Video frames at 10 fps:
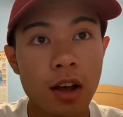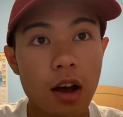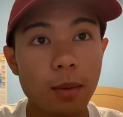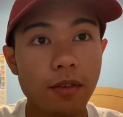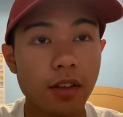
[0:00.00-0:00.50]

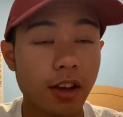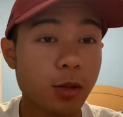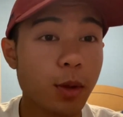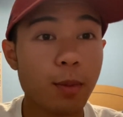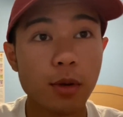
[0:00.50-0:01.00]
I felt like I
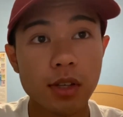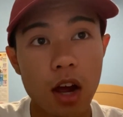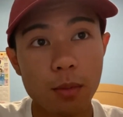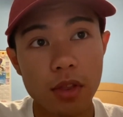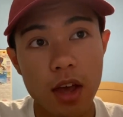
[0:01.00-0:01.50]
spent the most
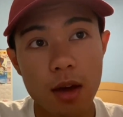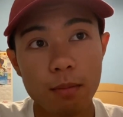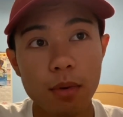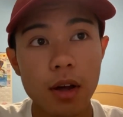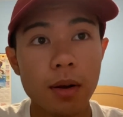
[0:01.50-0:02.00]
time on them,
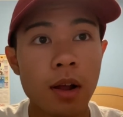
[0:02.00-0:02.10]
but